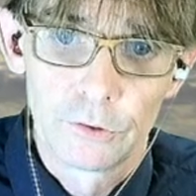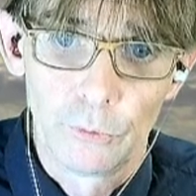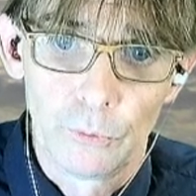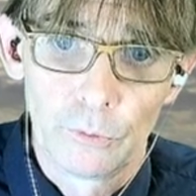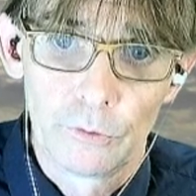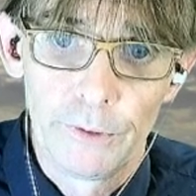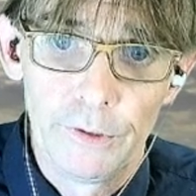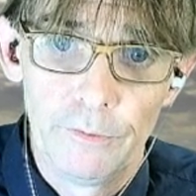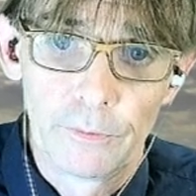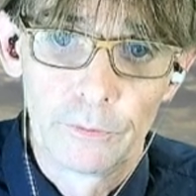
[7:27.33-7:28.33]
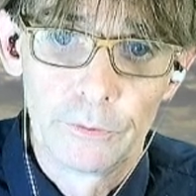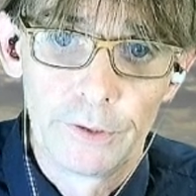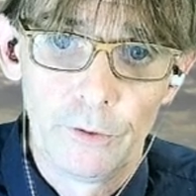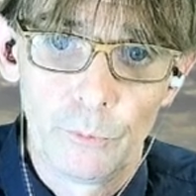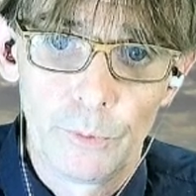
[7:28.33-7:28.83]
So we
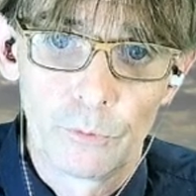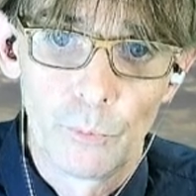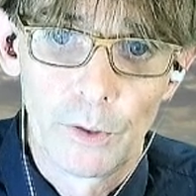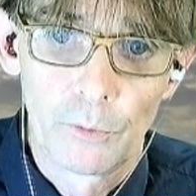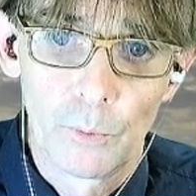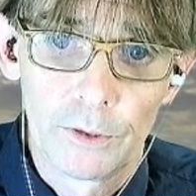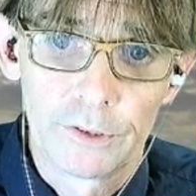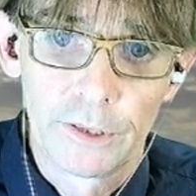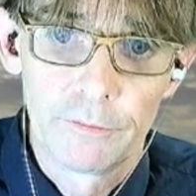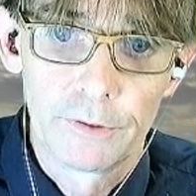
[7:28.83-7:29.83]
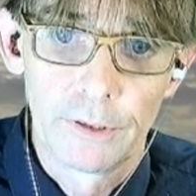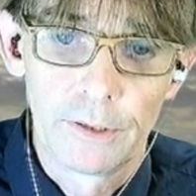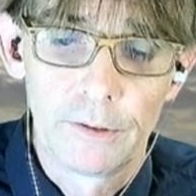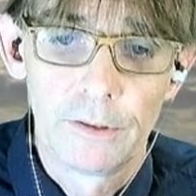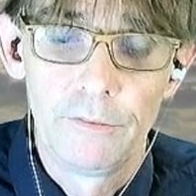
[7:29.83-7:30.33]
continue with 117
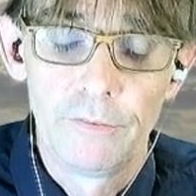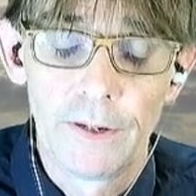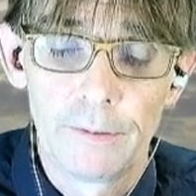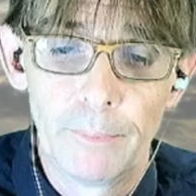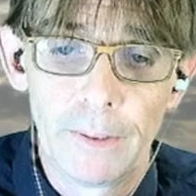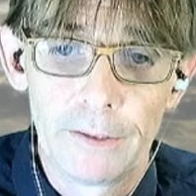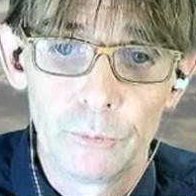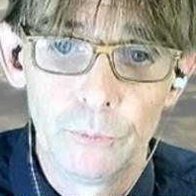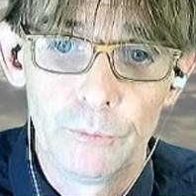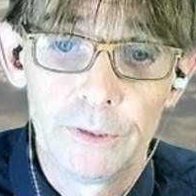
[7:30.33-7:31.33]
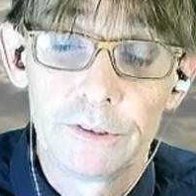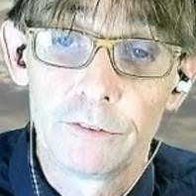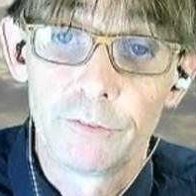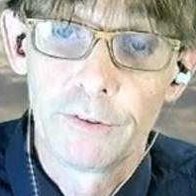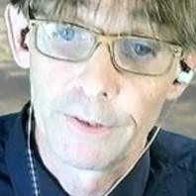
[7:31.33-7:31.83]
and divide by 2, which
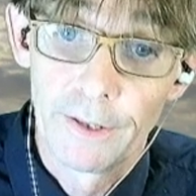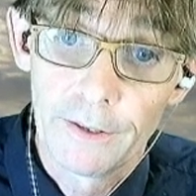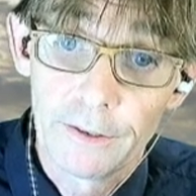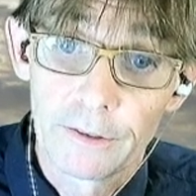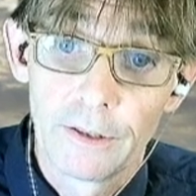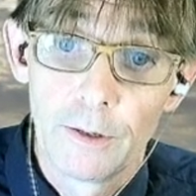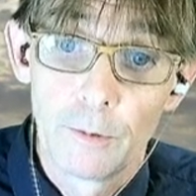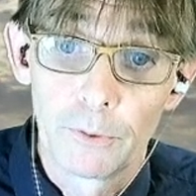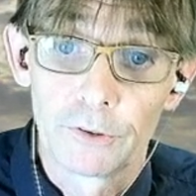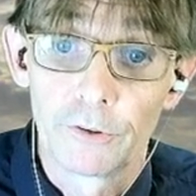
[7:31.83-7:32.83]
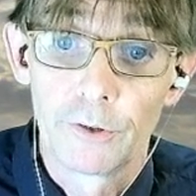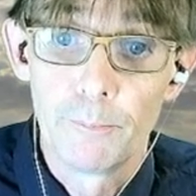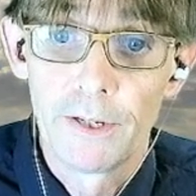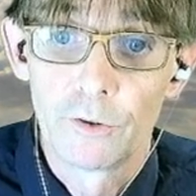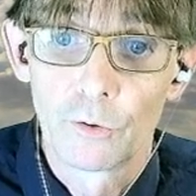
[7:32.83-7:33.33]
is 58, plus a
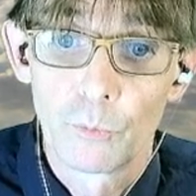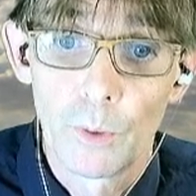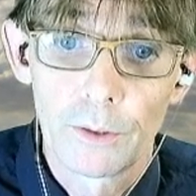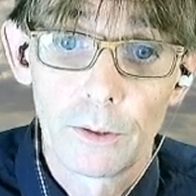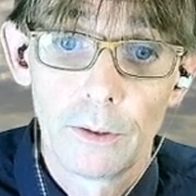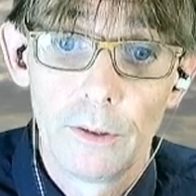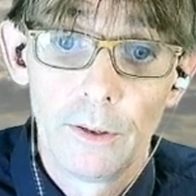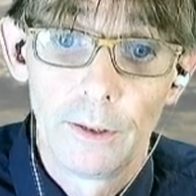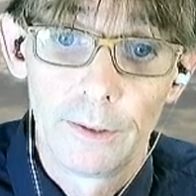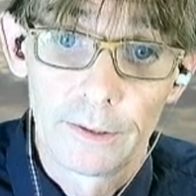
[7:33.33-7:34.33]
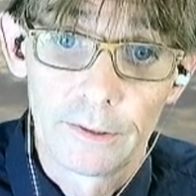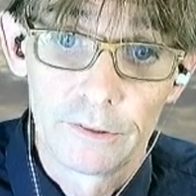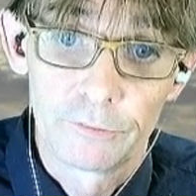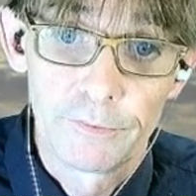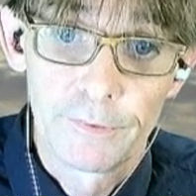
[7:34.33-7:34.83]
remainder of 1, and that
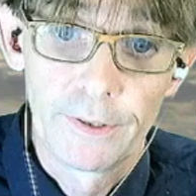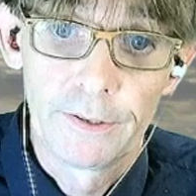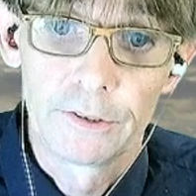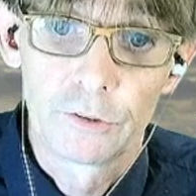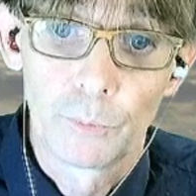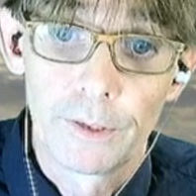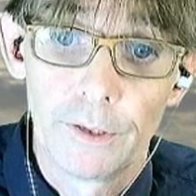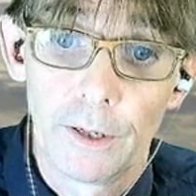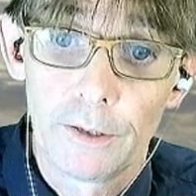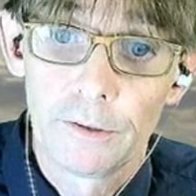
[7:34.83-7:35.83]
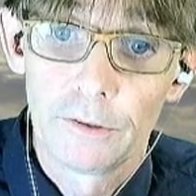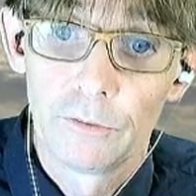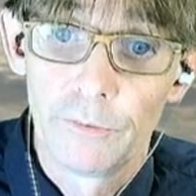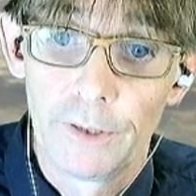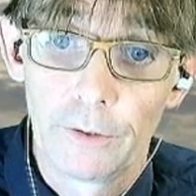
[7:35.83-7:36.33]
is 58 is 29
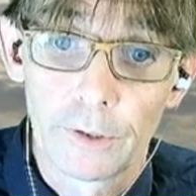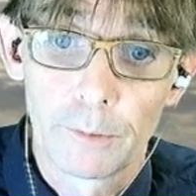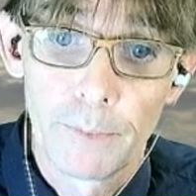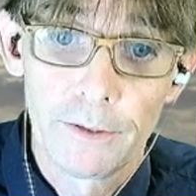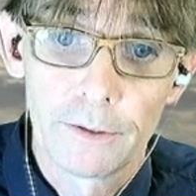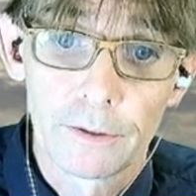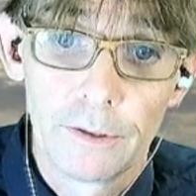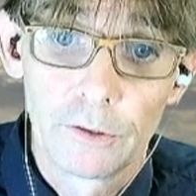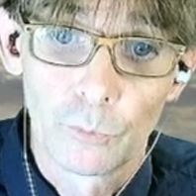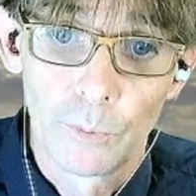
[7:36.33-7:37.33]
without remainder.